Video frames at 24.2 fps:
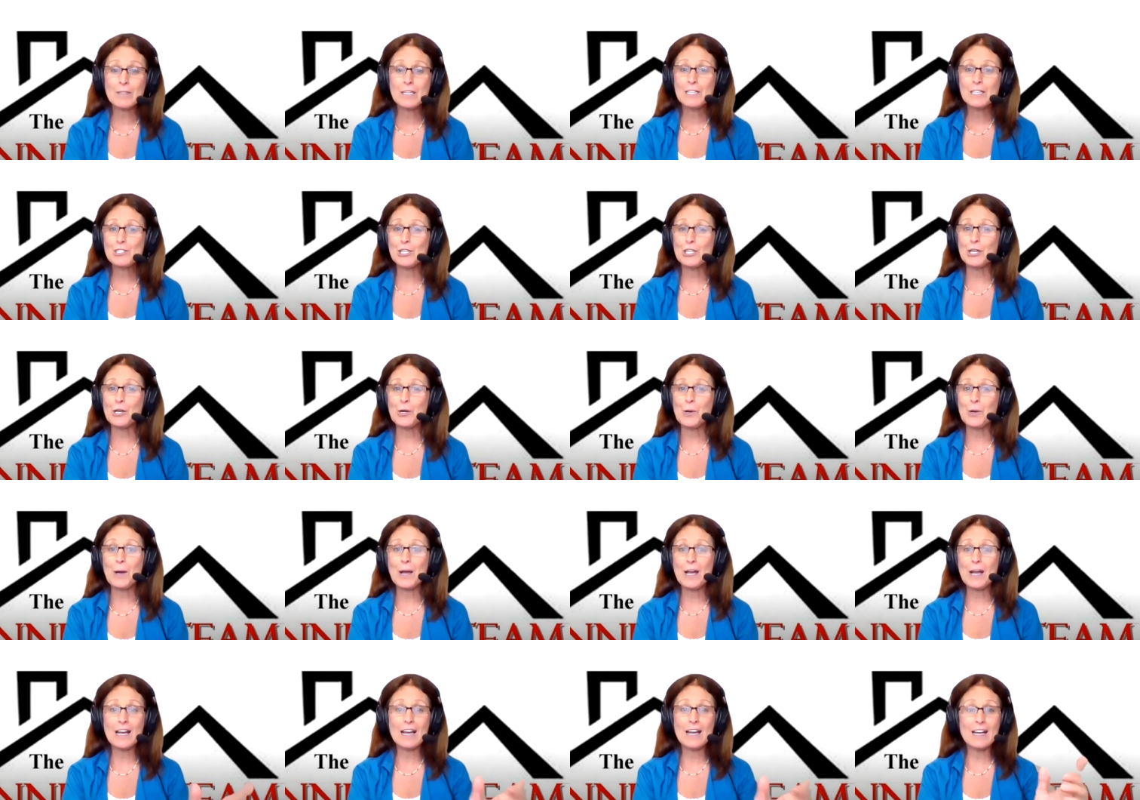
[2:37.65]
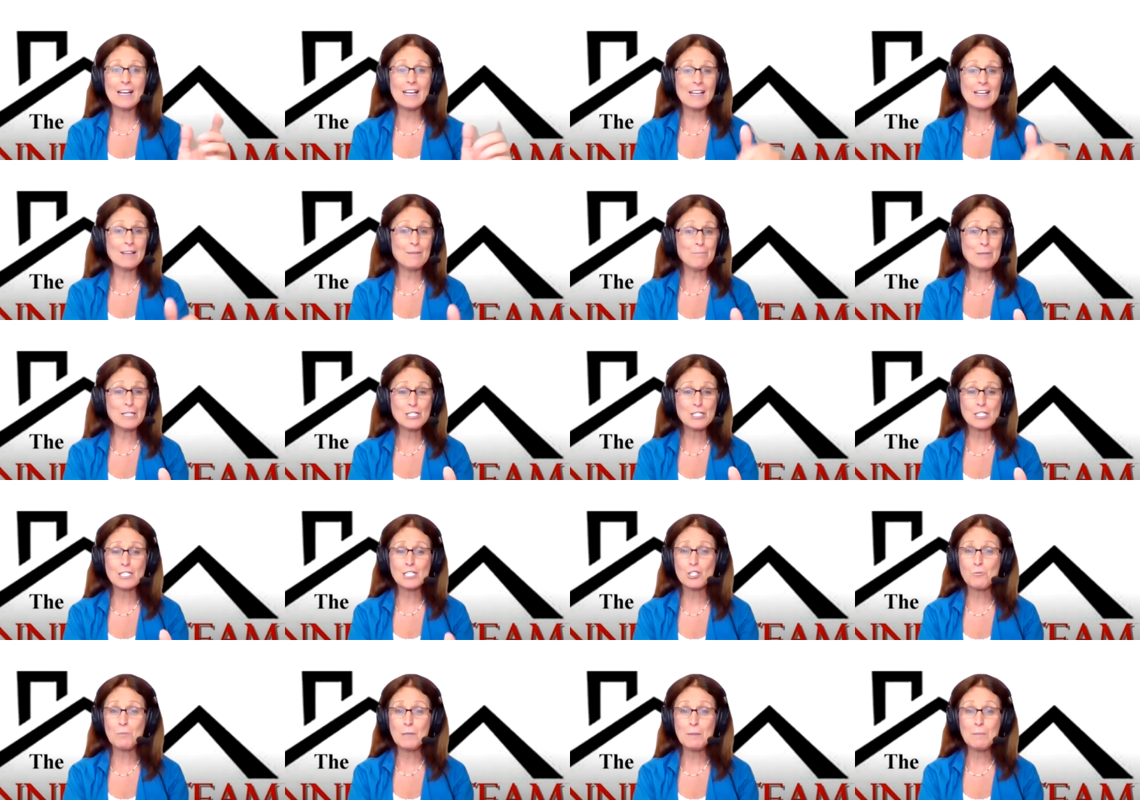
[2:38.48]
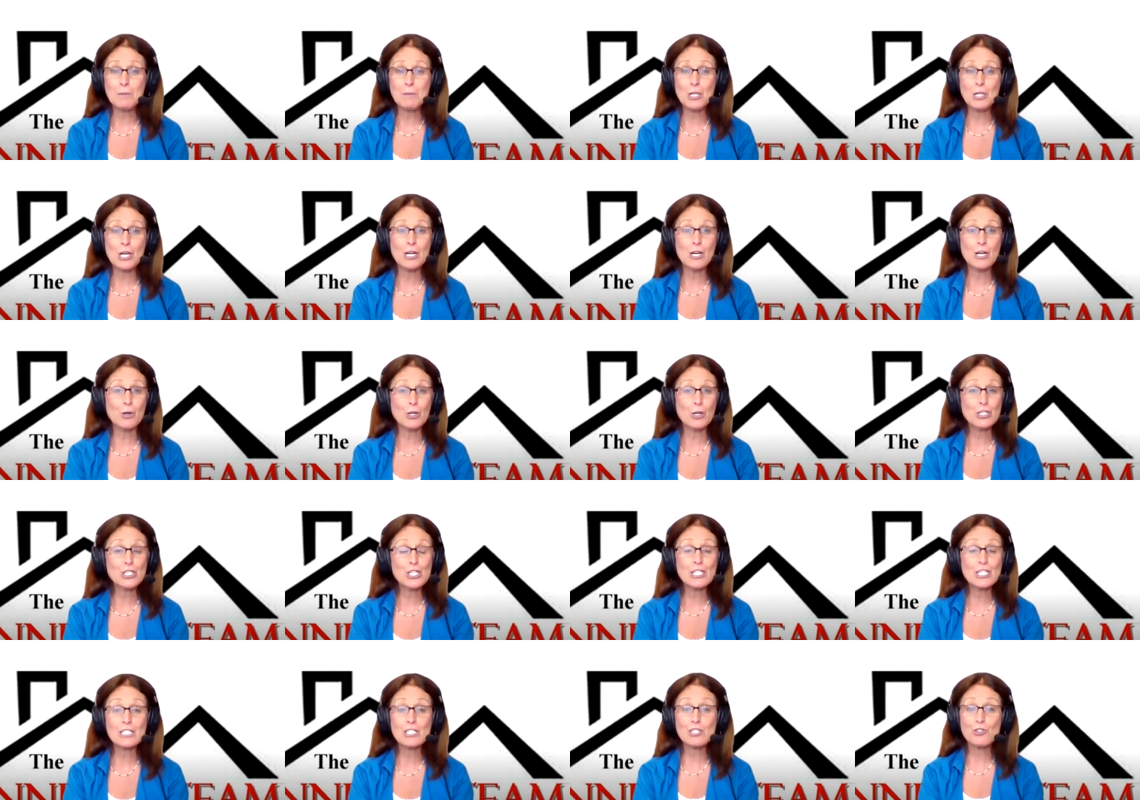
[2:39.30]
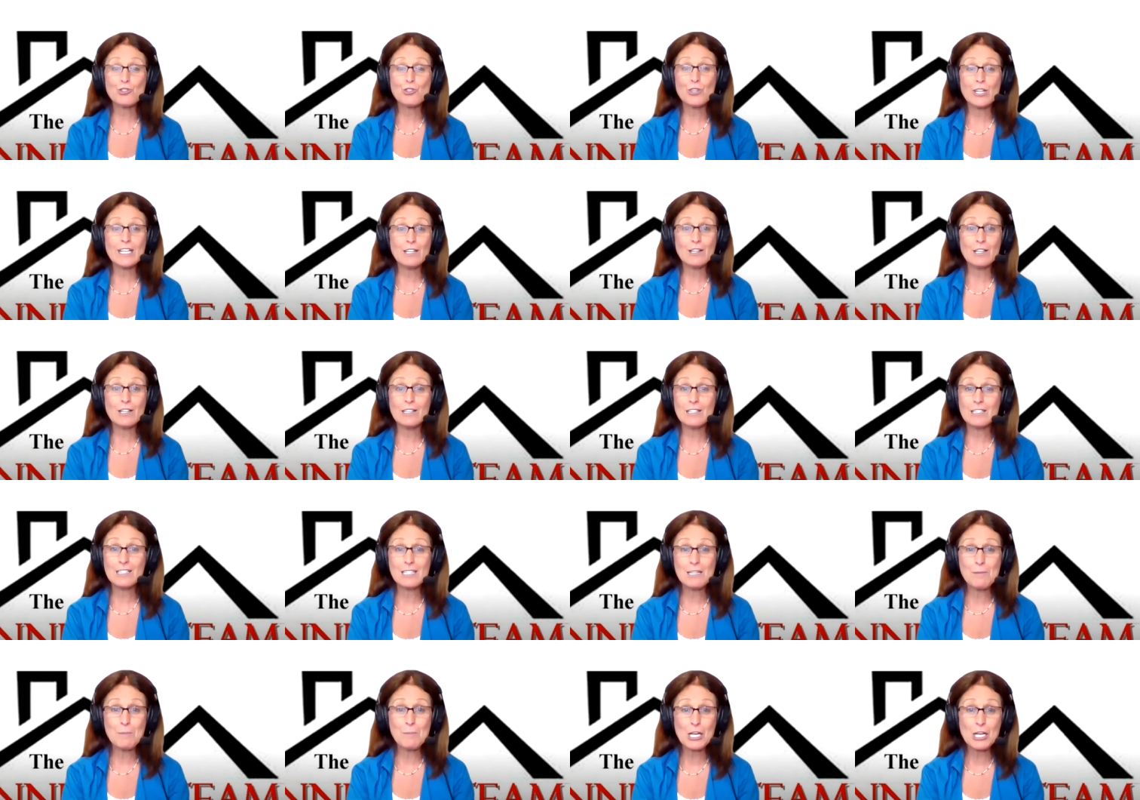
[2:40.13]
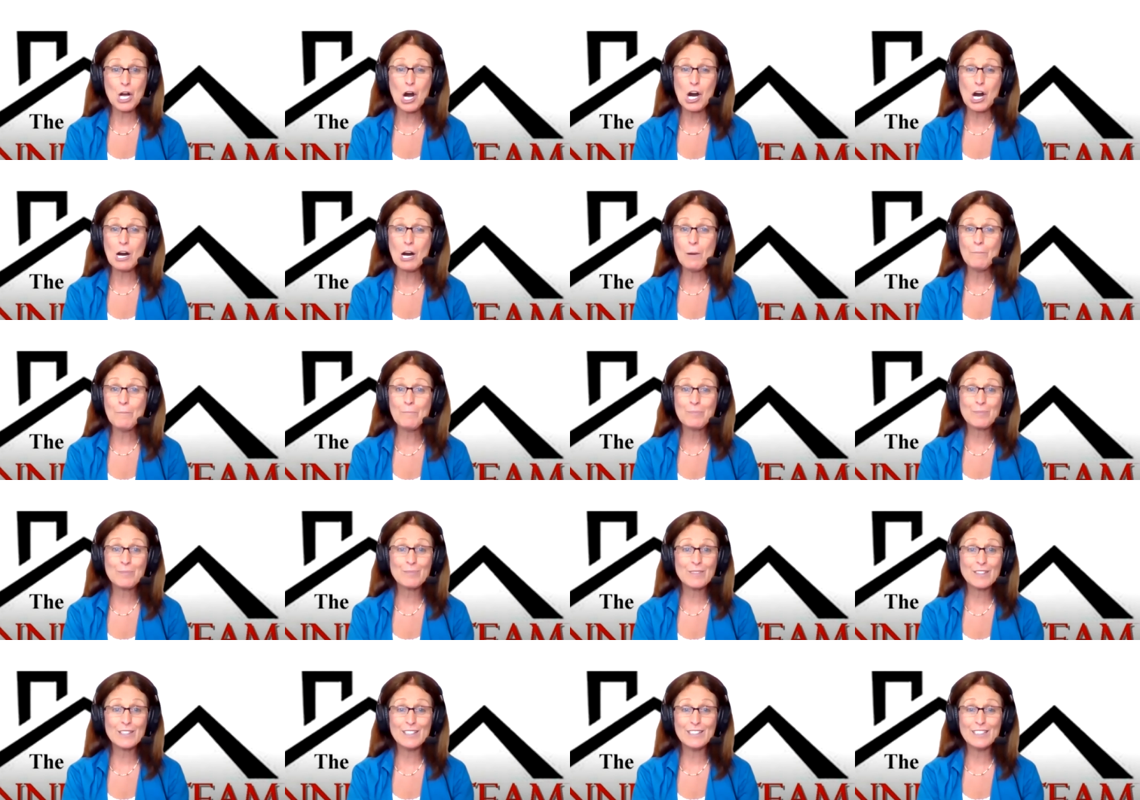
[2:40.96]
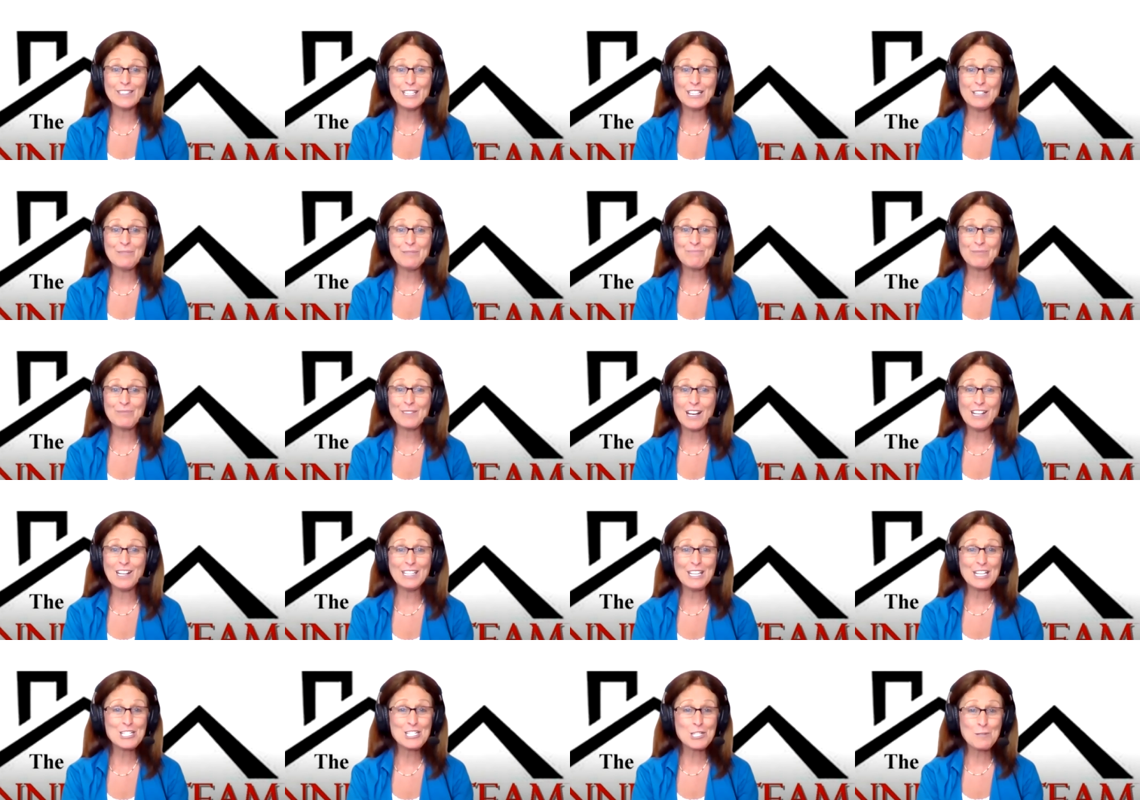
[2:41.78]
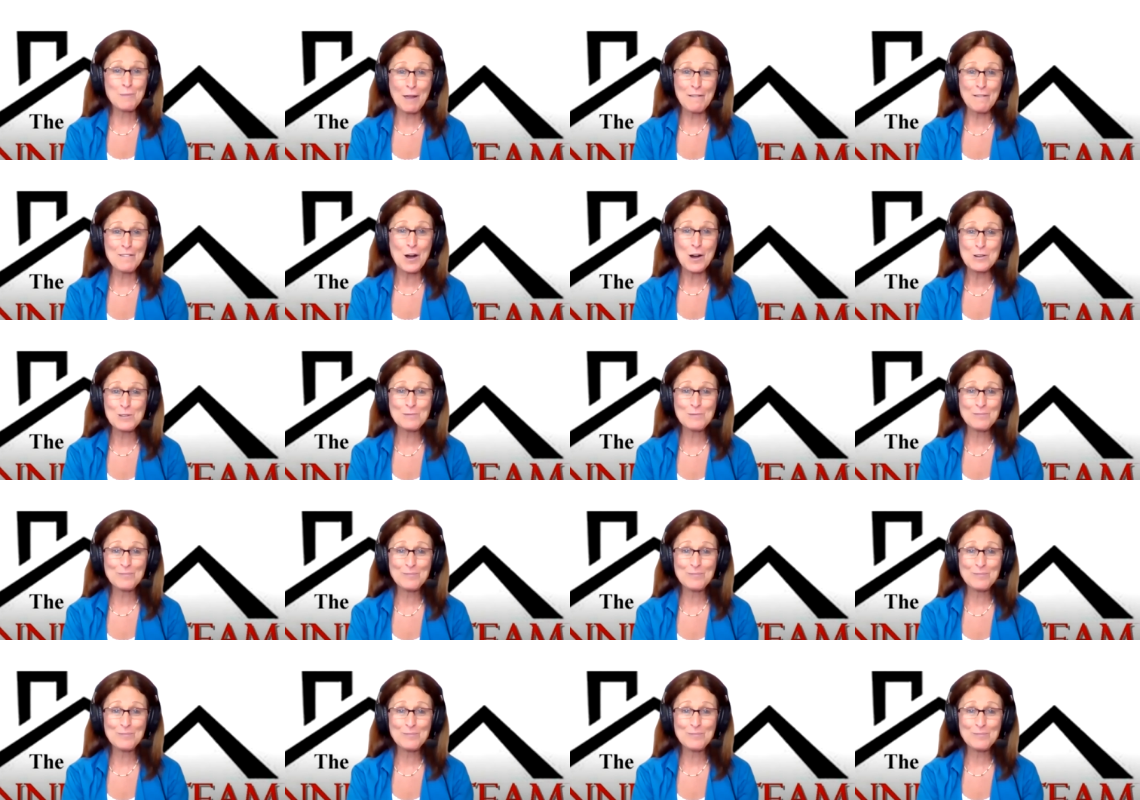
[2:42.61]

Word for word: So message me below or just straight give me a call. You know, I'll answer my phone.